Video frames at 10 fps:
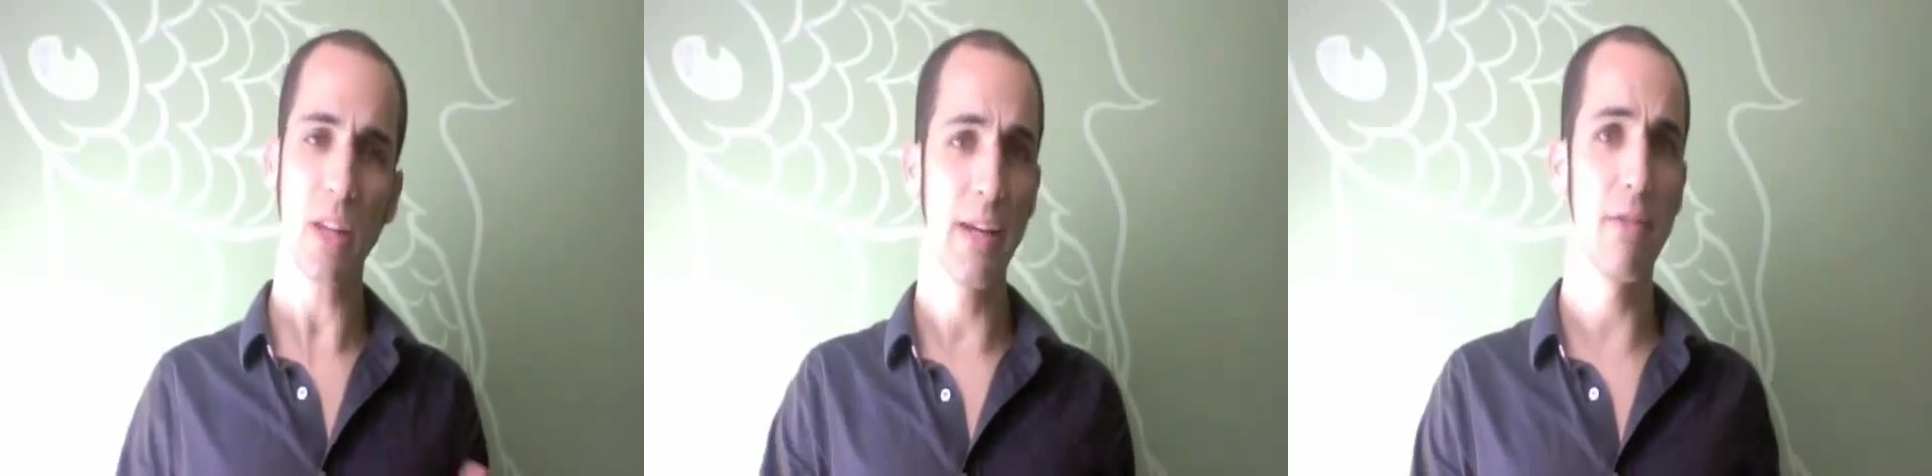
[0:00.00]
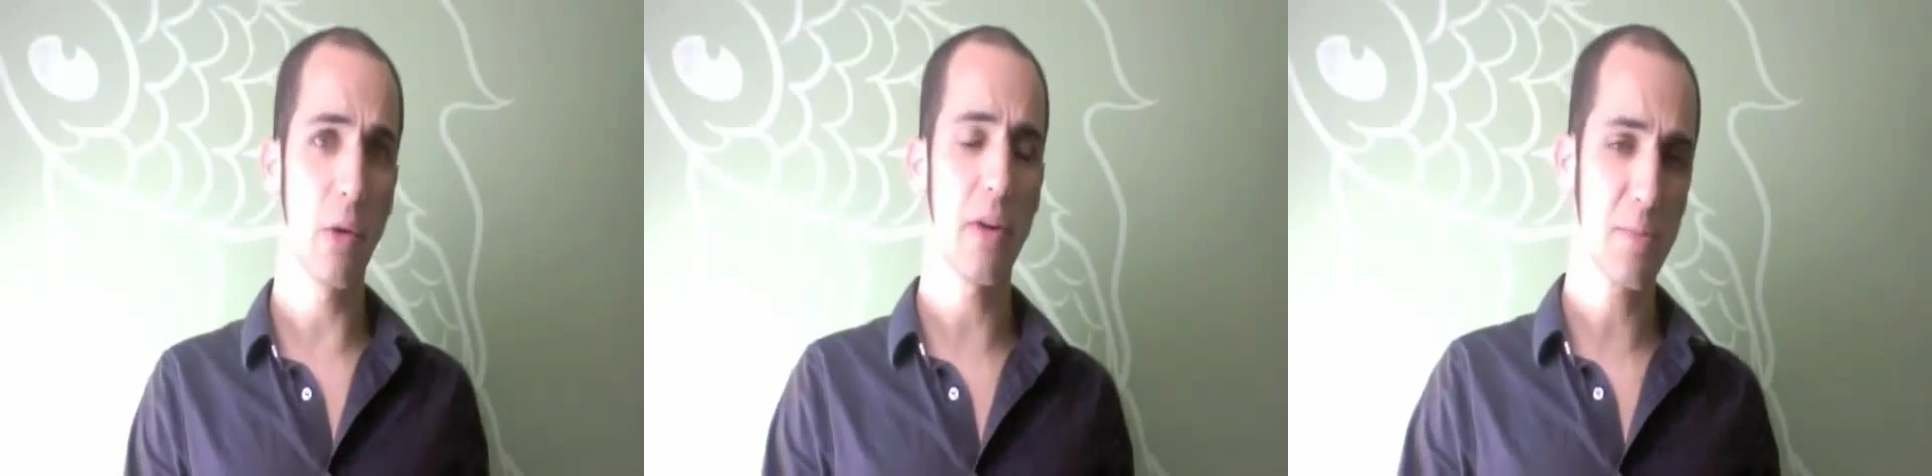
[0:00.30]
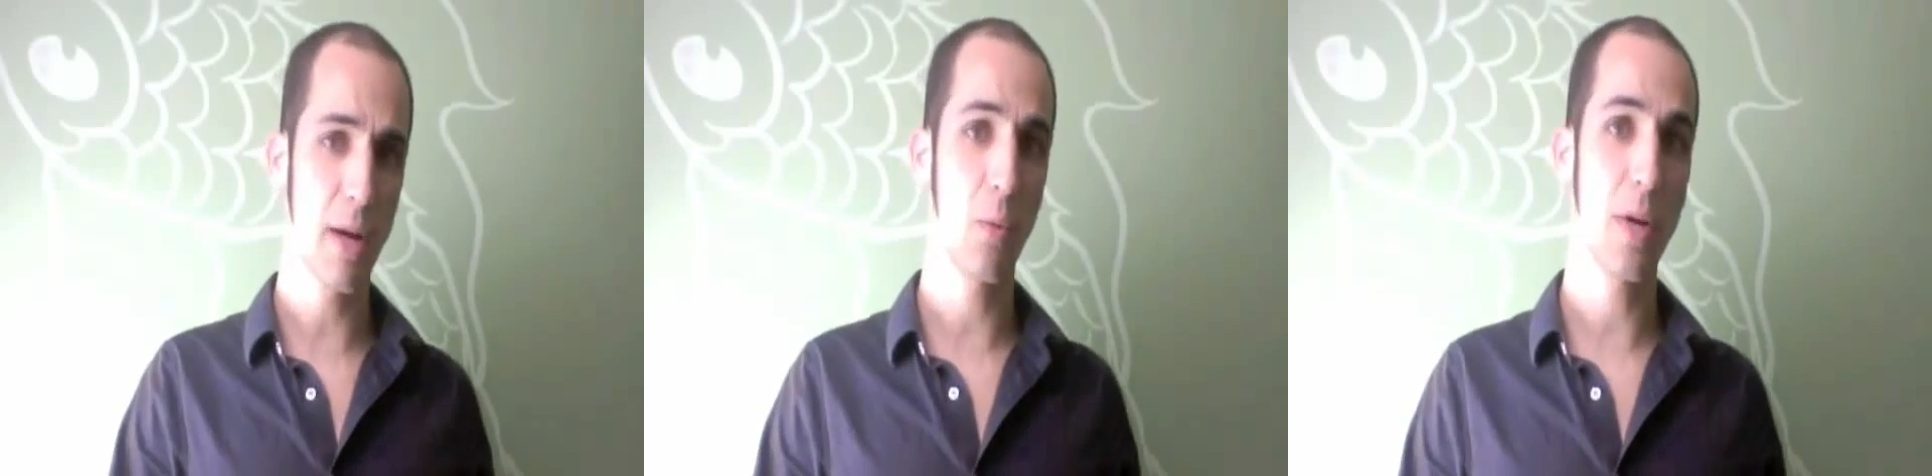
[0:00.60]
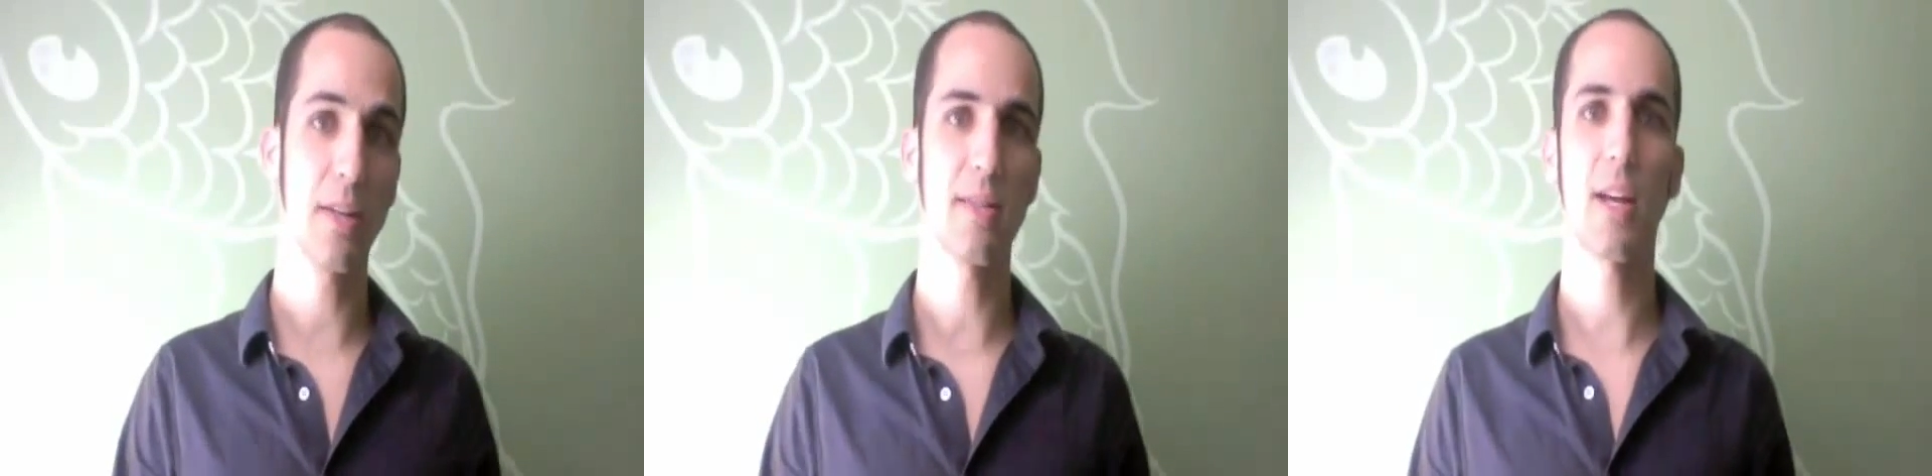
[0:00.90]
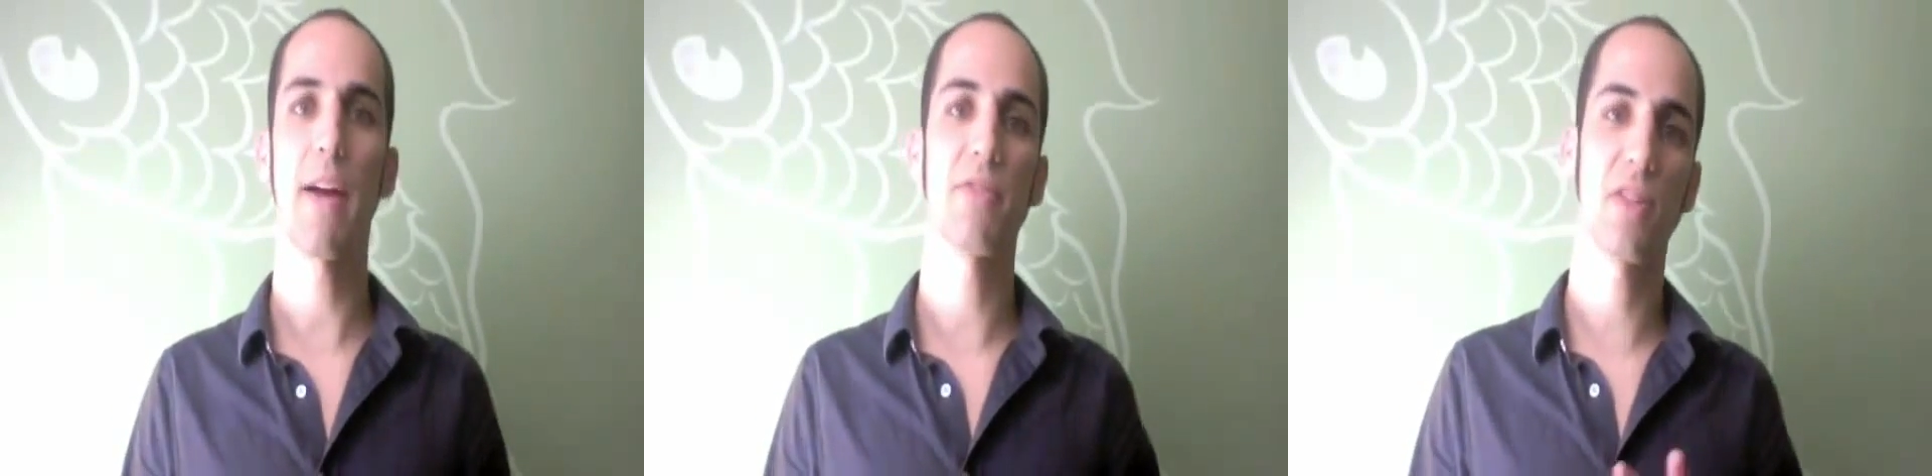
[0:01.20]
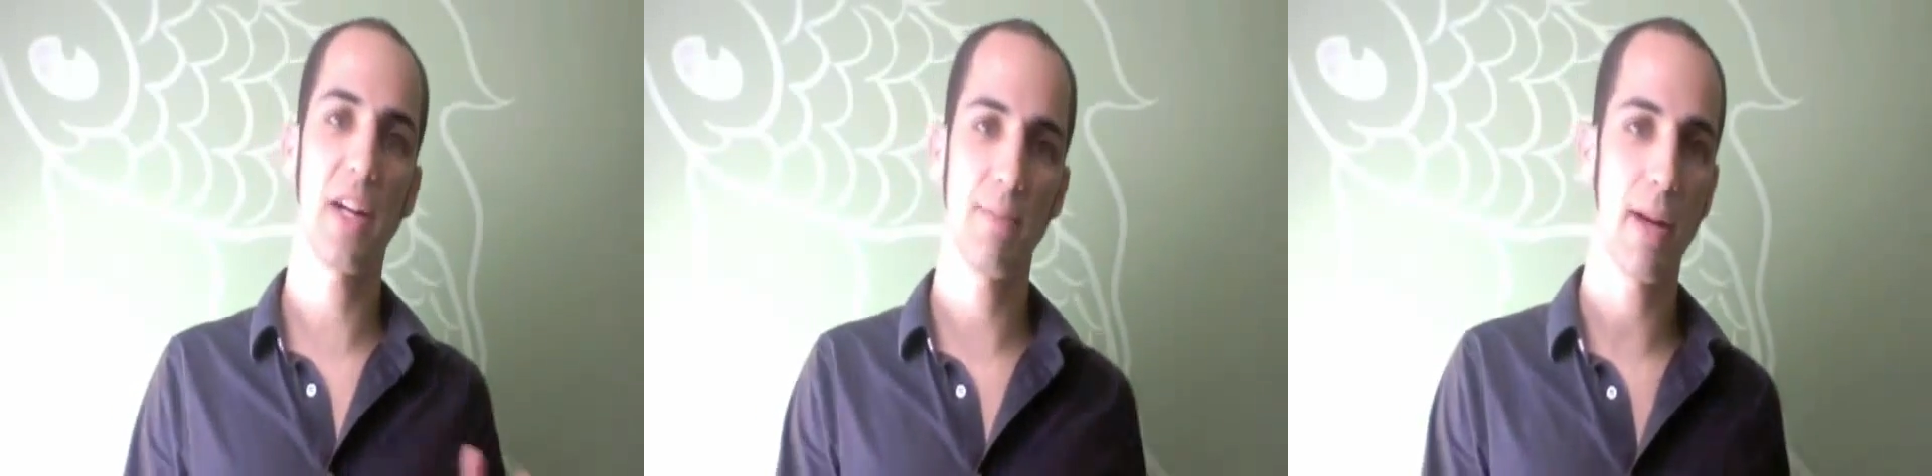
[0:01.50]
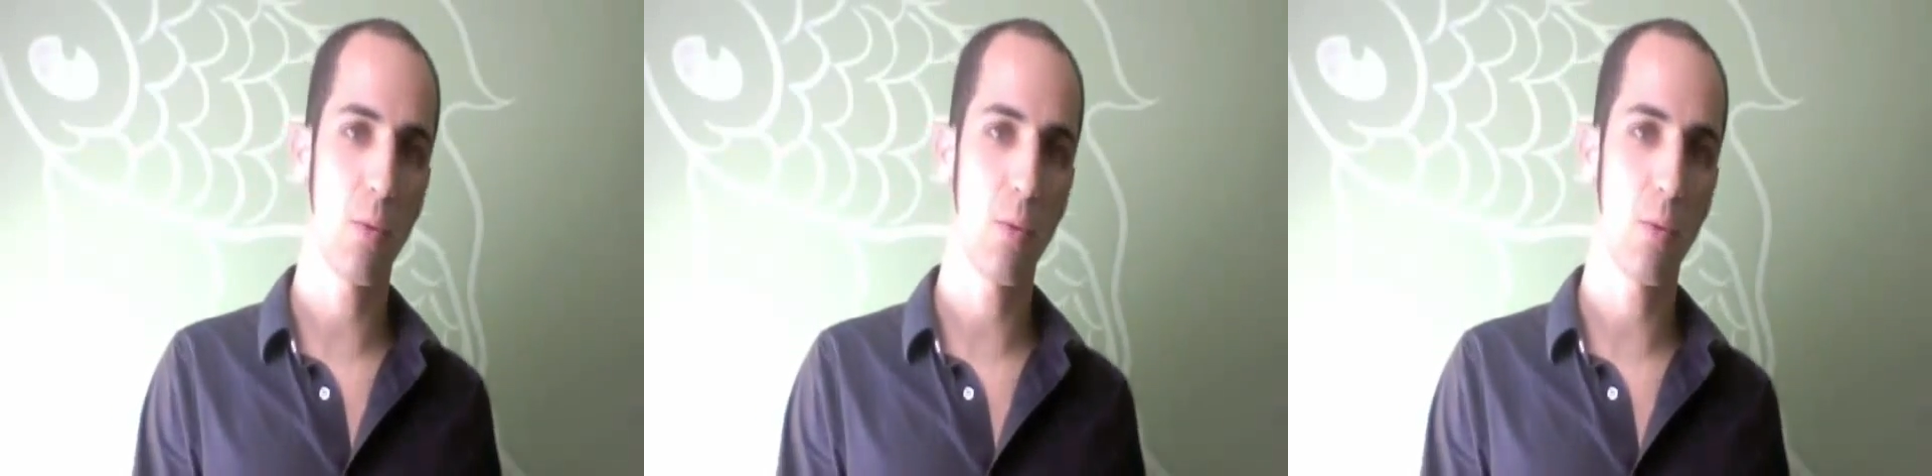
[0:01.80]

Even though it is my weakness, I've studied my